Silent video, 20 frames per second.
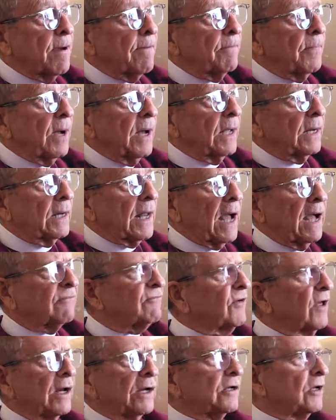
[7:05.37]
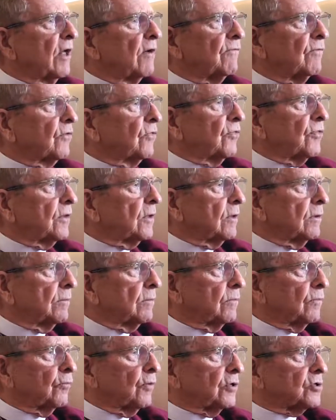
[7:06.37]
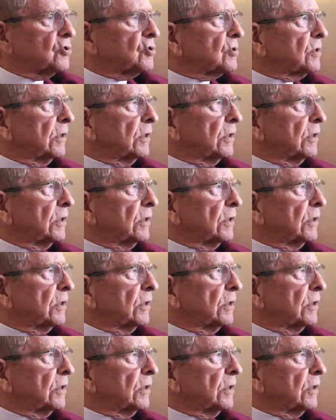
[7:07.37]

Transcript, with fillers: But I fell in love with the rich